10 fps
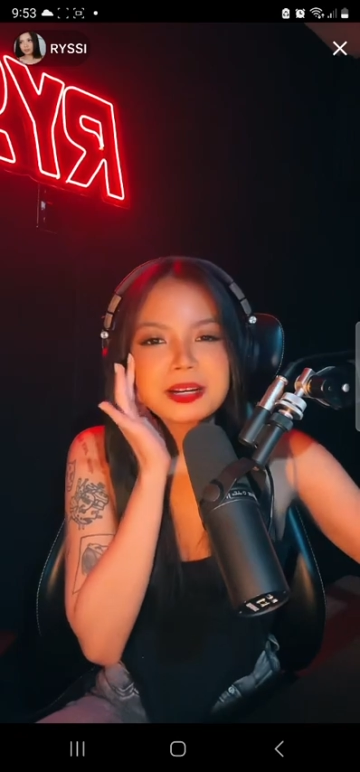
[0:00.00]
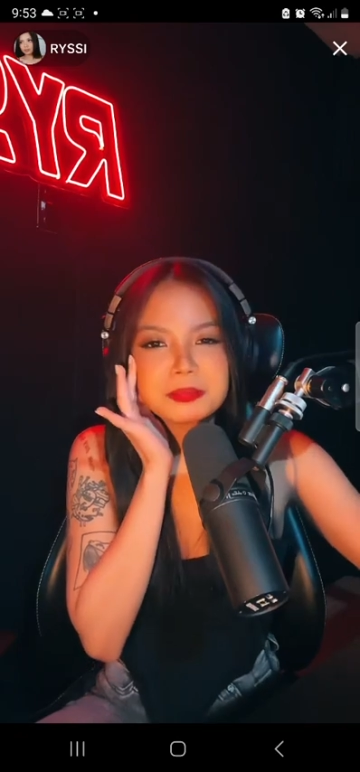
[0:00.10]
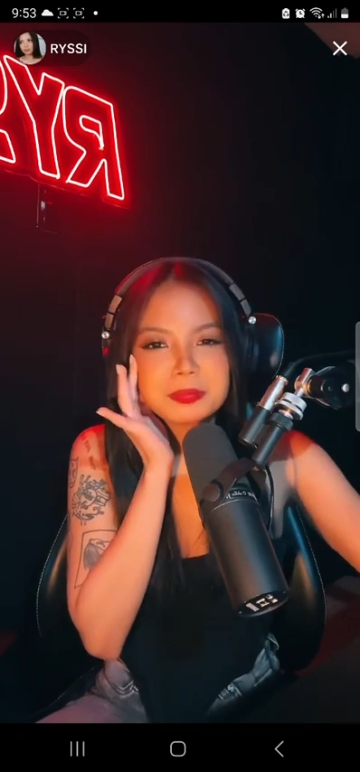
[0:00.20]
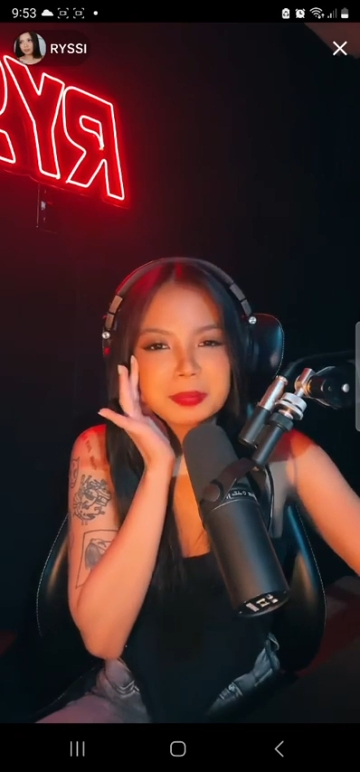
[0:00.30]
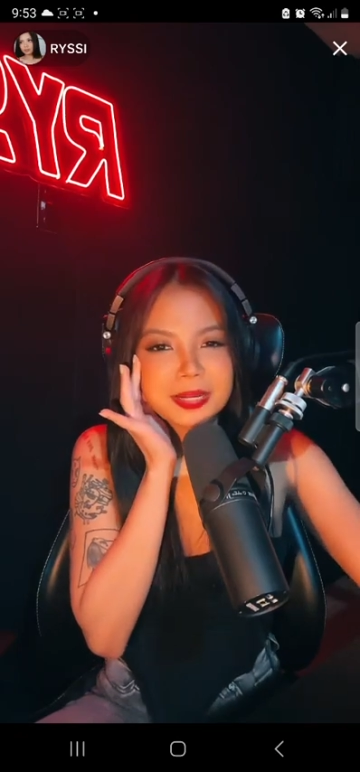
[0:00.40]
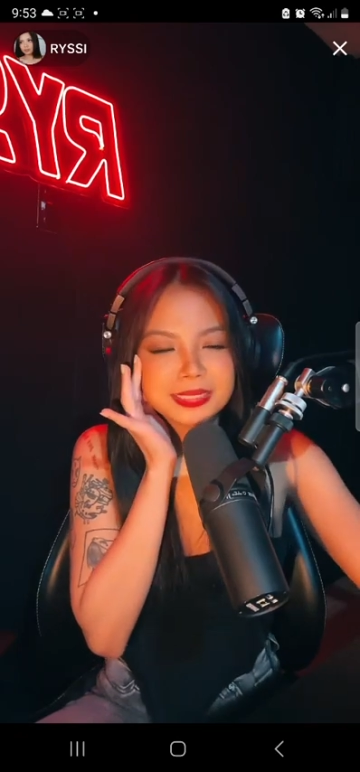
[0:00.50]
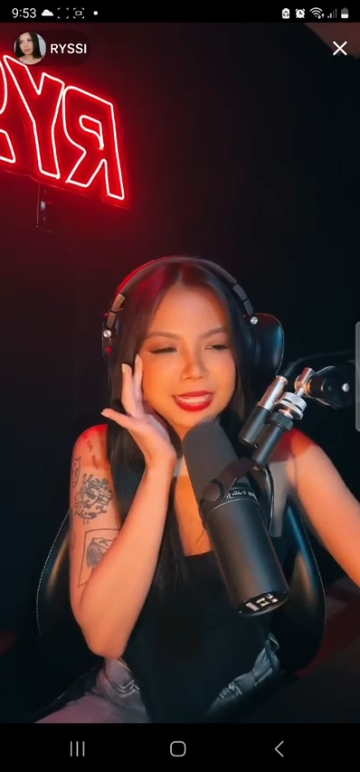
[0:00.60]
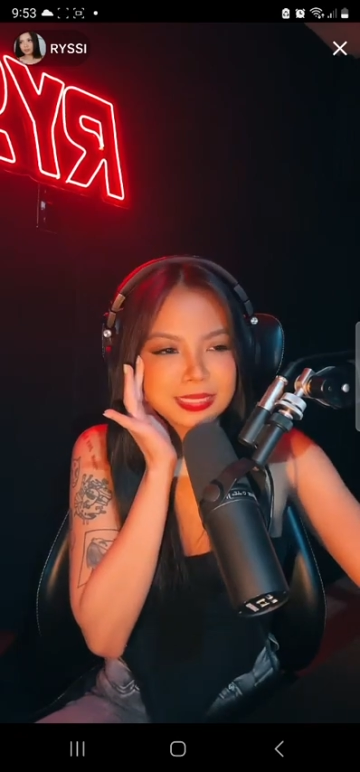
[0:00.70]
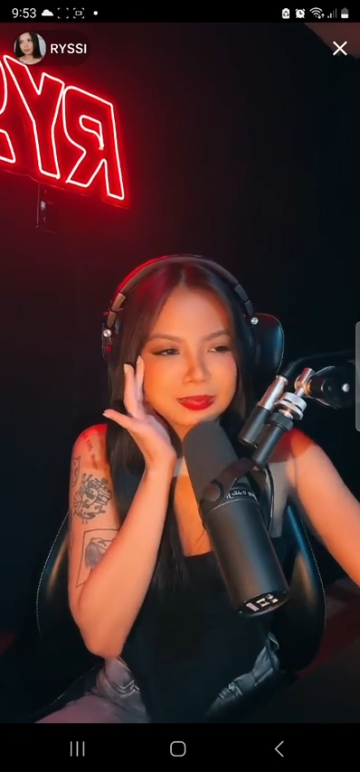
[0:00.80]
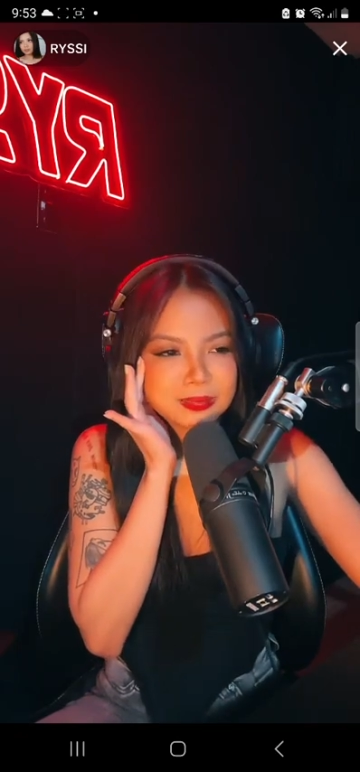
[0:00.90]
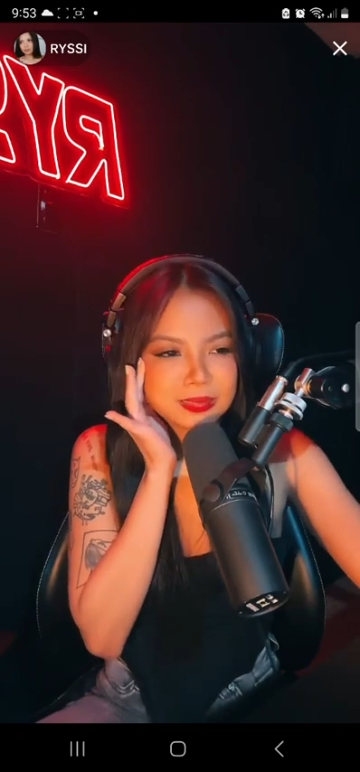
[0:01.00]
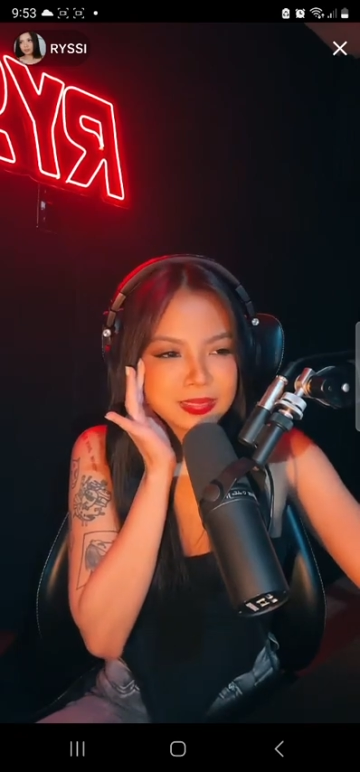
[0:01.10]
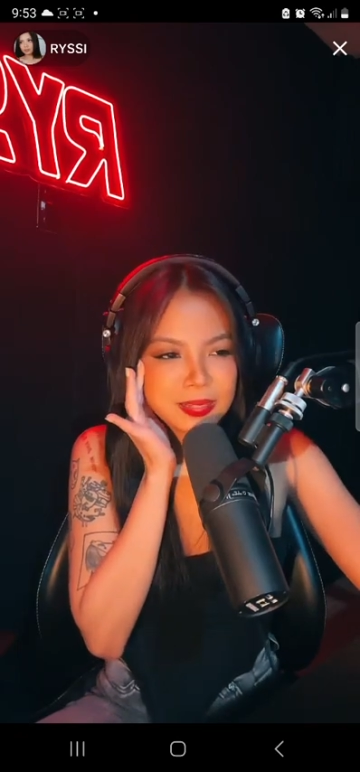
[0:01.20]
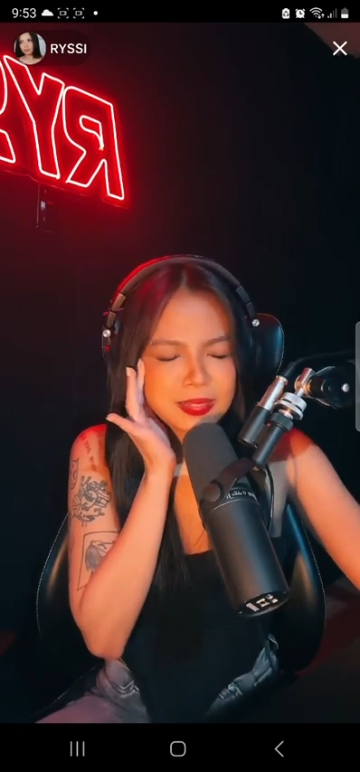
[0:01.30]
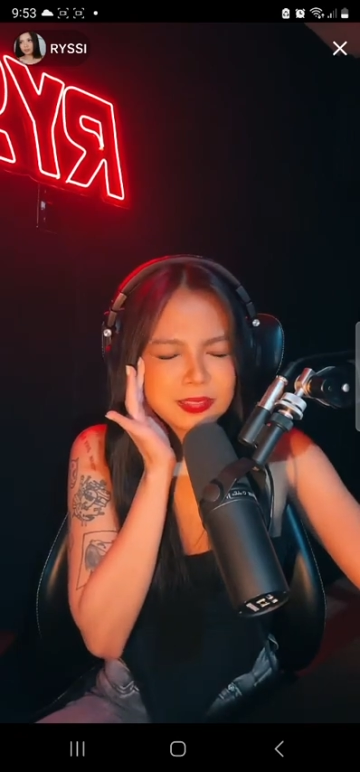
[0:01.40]
baka bumaba tayo.
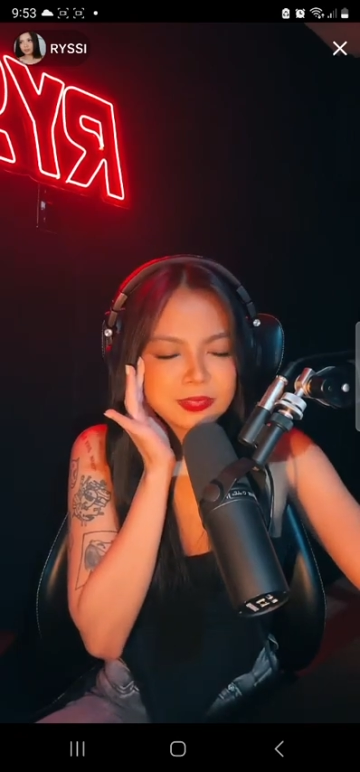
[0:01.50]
